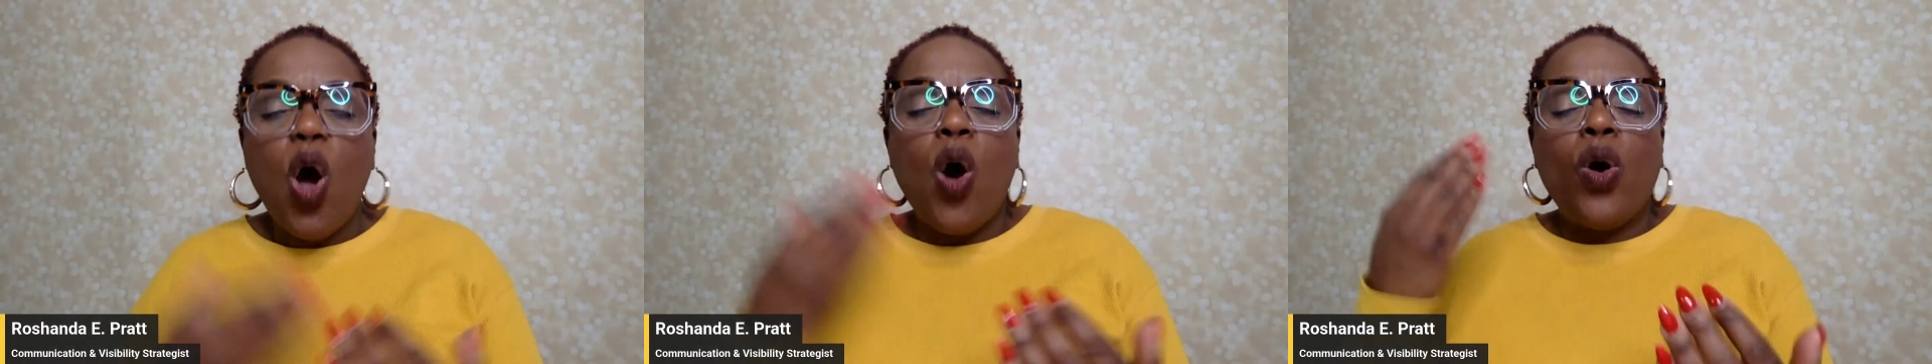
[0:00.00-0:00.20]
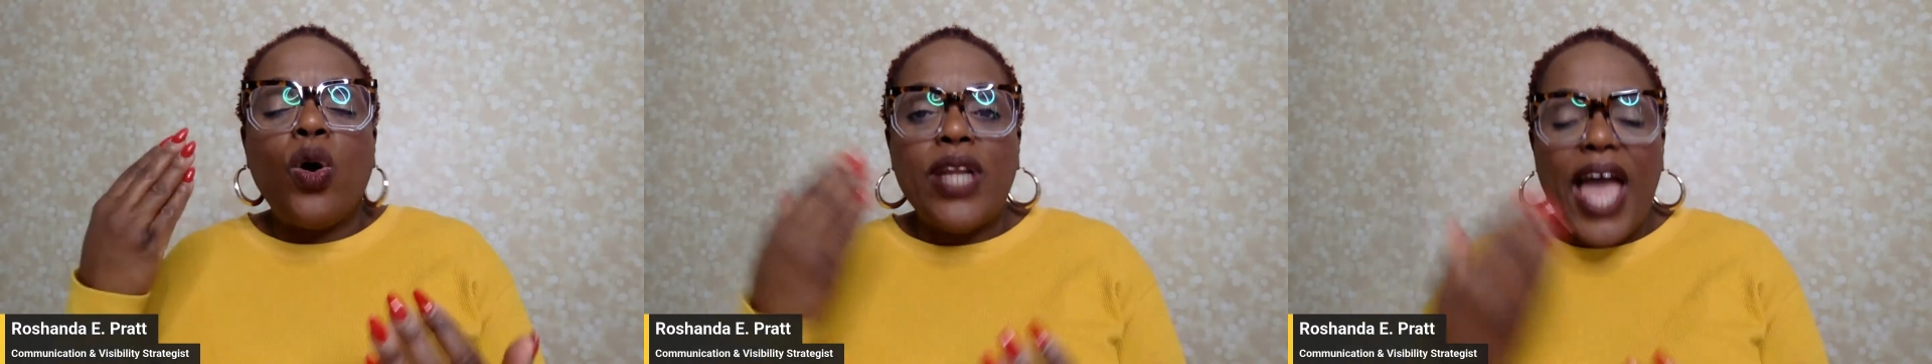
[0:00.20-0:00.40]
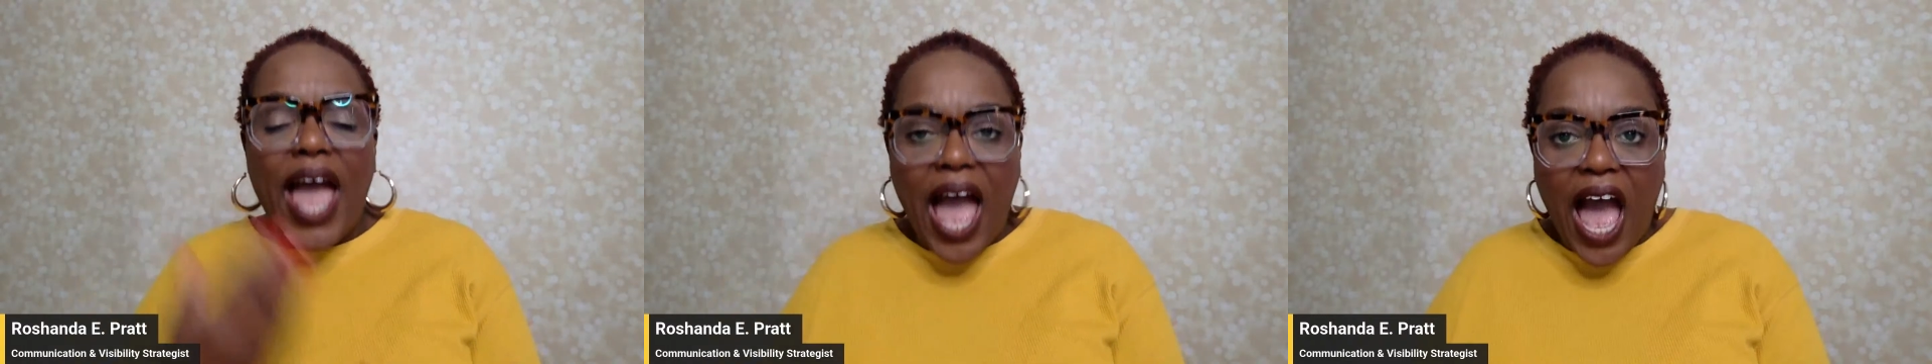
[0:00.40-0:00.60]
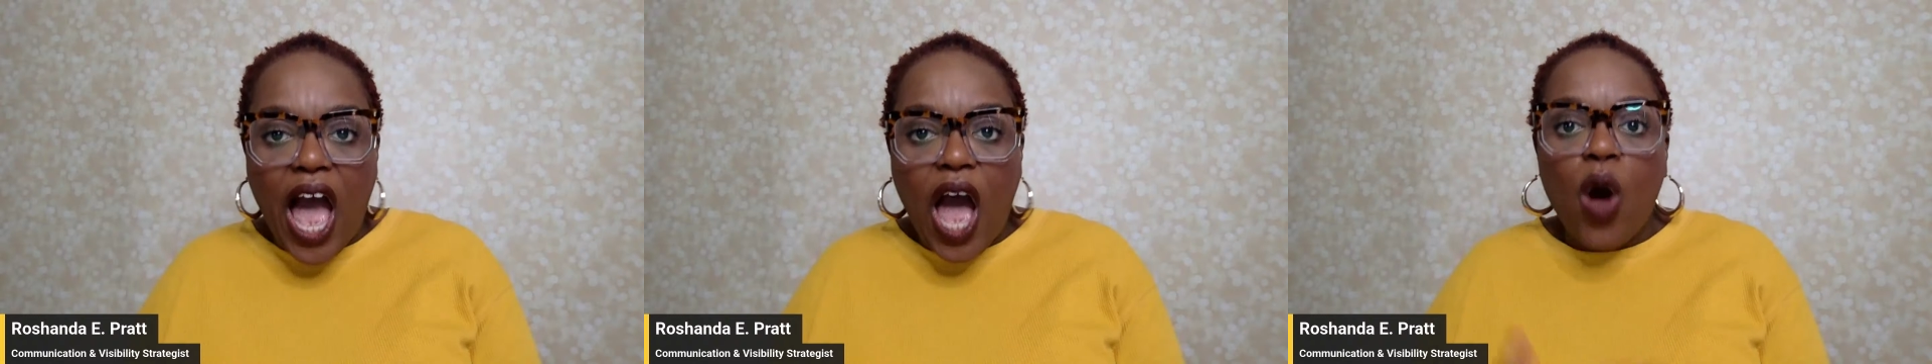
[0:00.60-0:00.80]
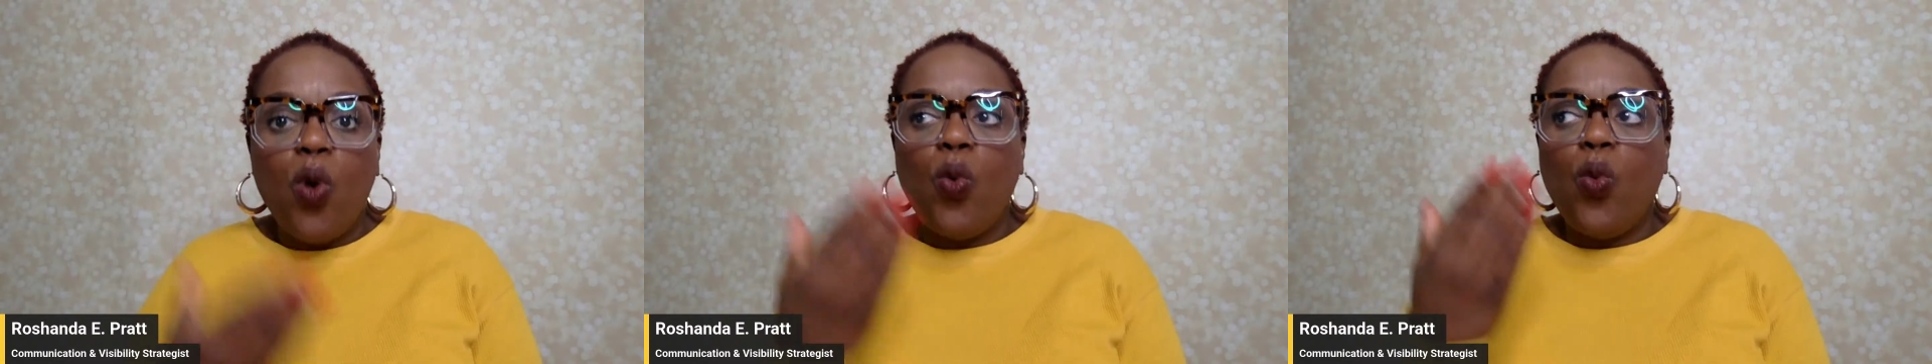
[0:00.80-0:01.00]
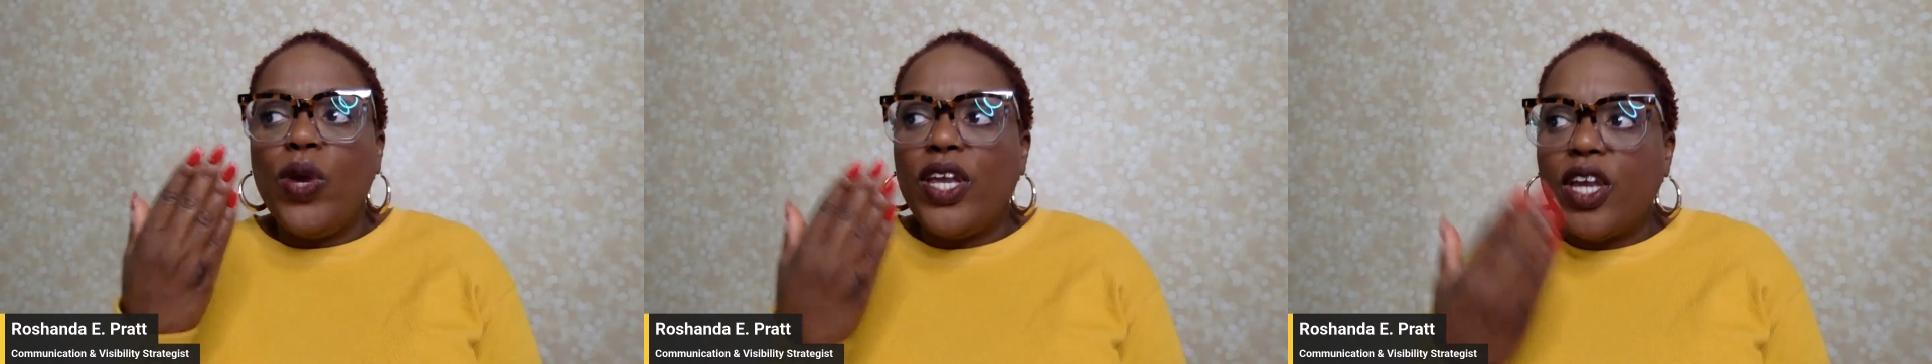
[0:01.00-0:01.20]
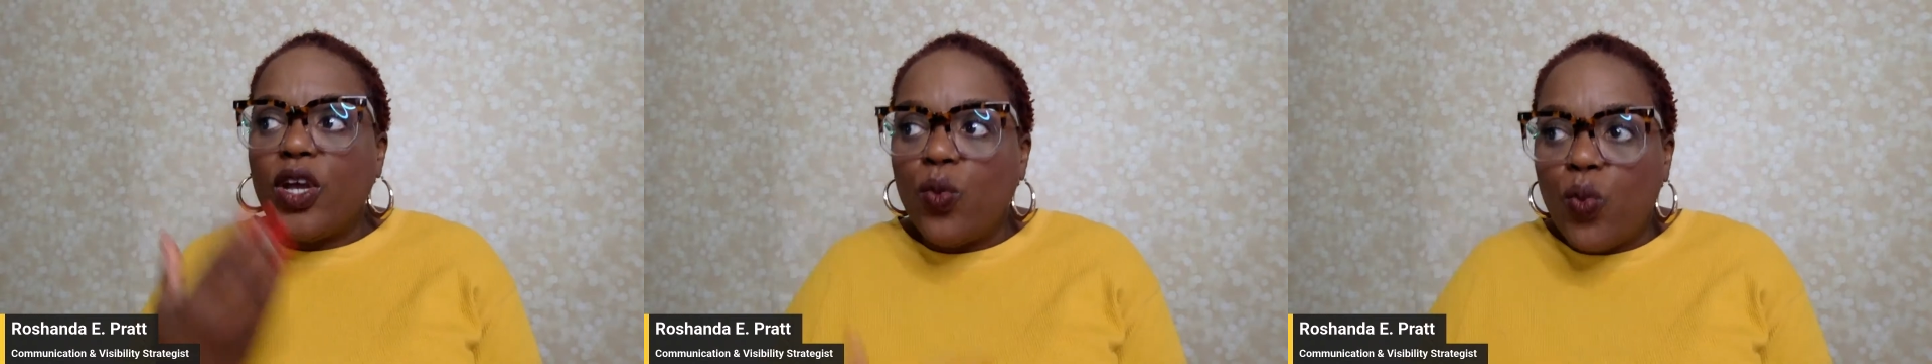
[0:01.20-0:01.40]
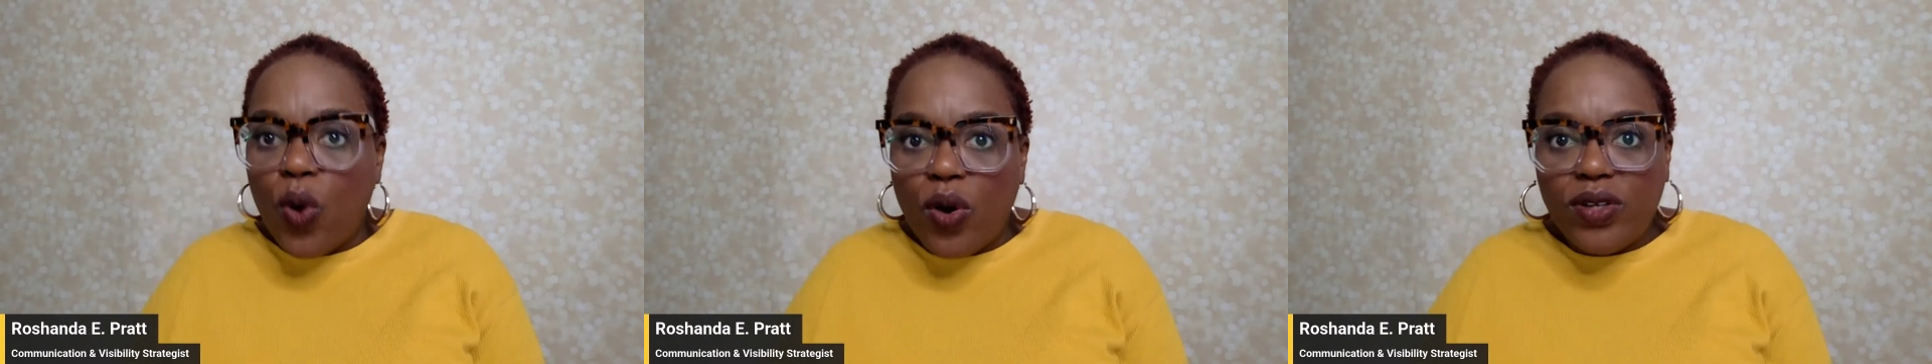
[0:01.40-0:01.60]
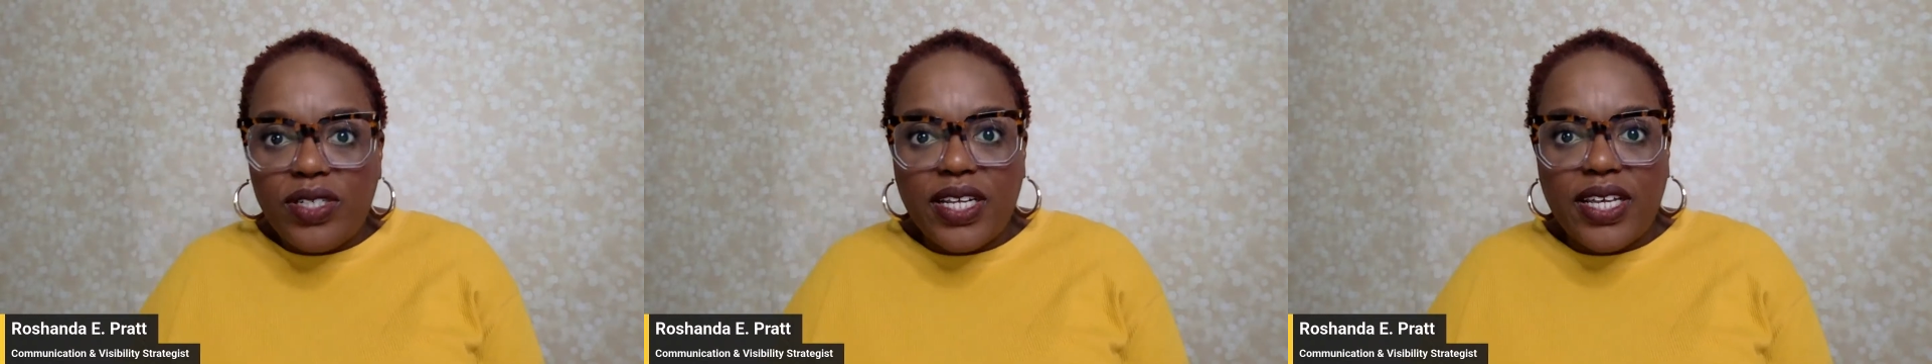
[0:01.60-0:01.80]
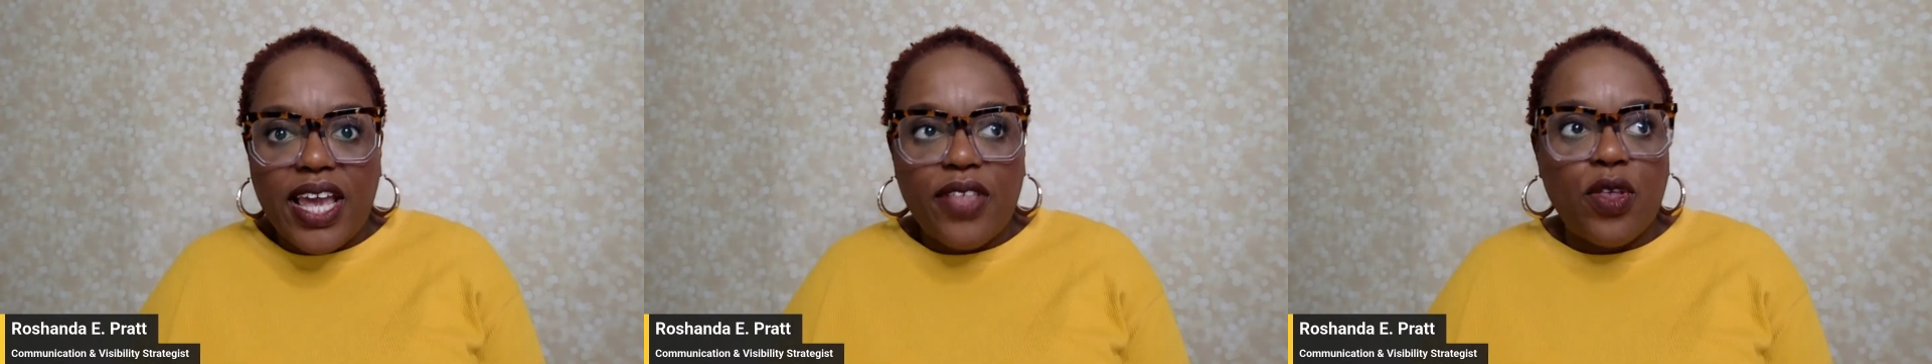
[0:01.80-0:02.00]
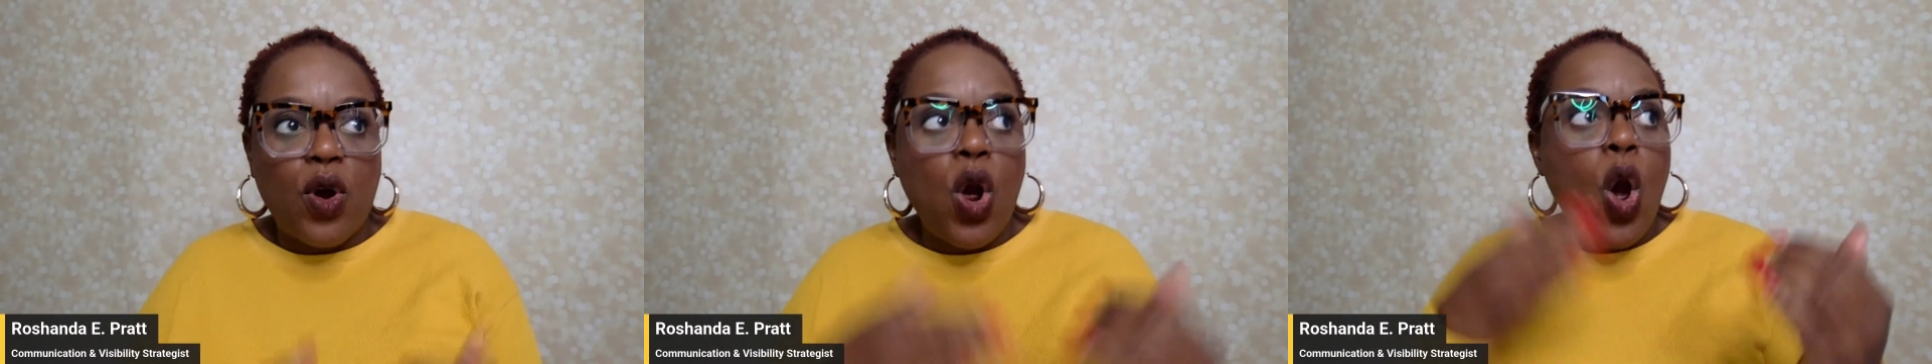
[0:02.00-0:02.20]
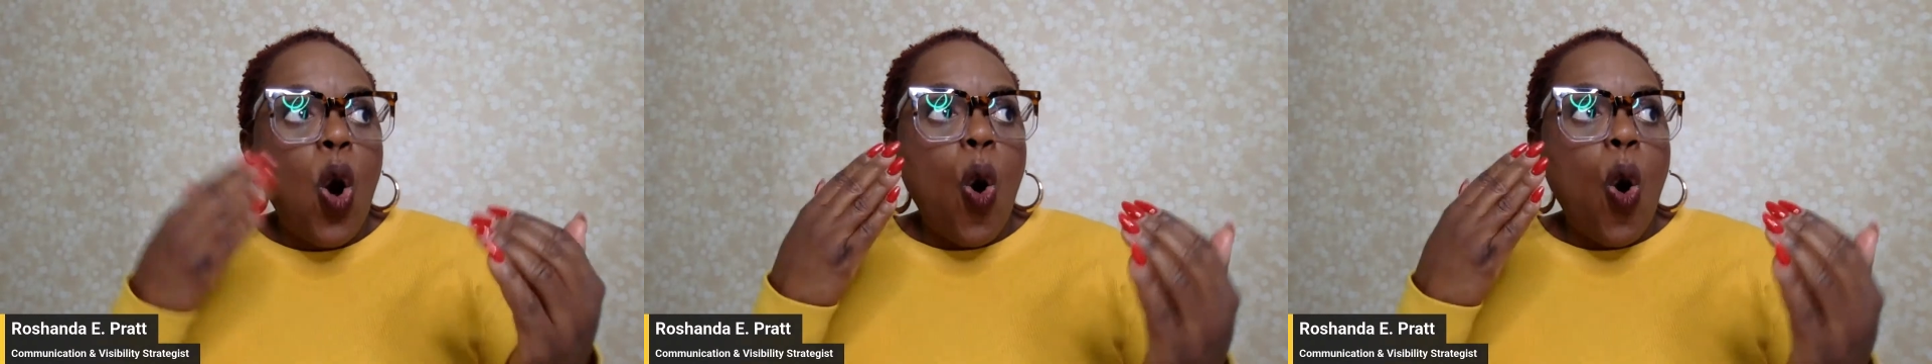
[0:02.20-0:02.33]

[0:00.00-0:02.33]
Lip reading: on how we can work together